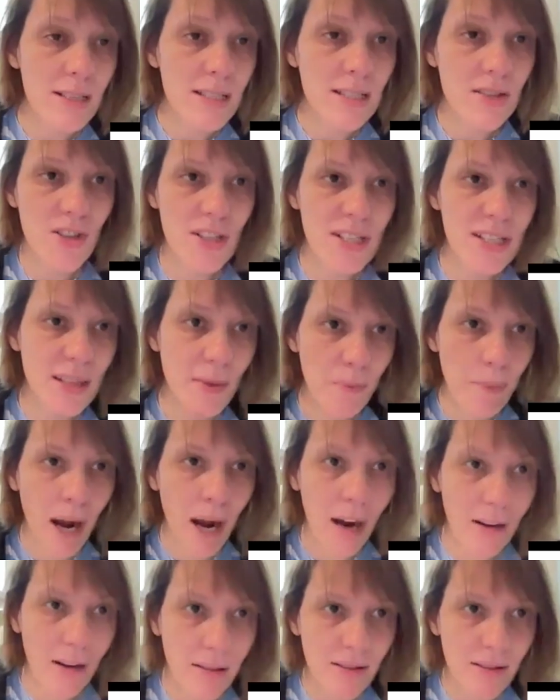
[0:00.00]
It's just a
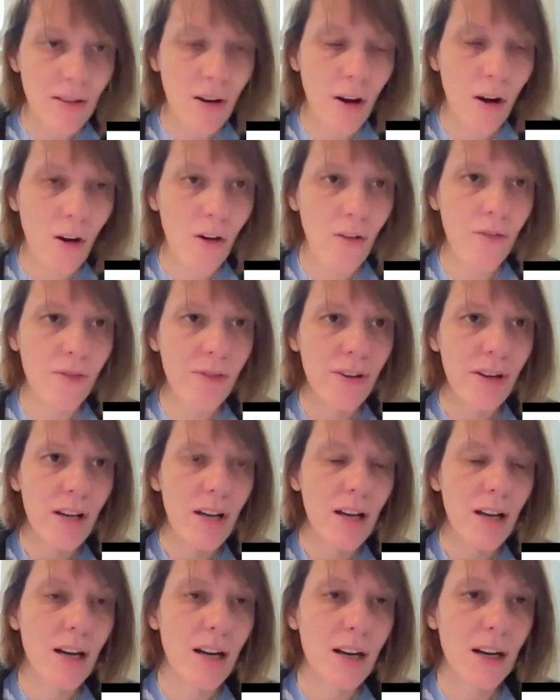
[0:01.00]
part of
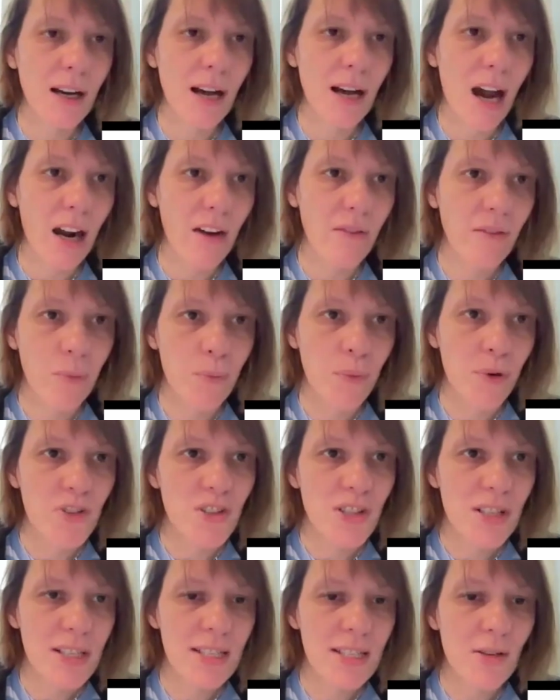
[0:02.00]
Harvard
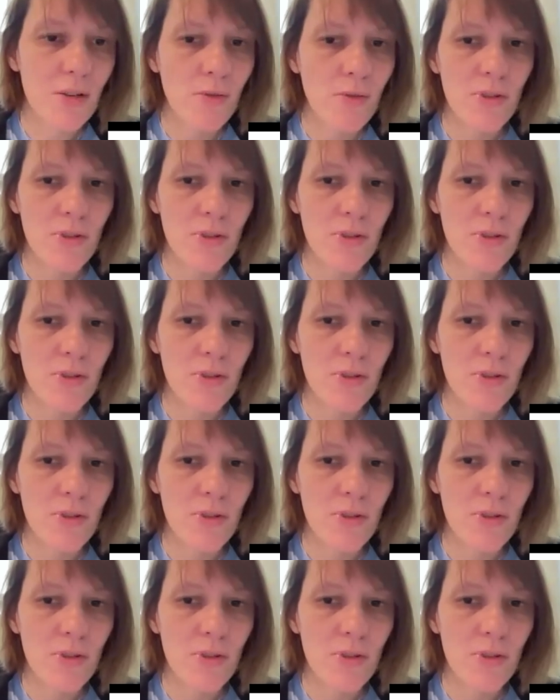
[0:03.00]
Project Zero,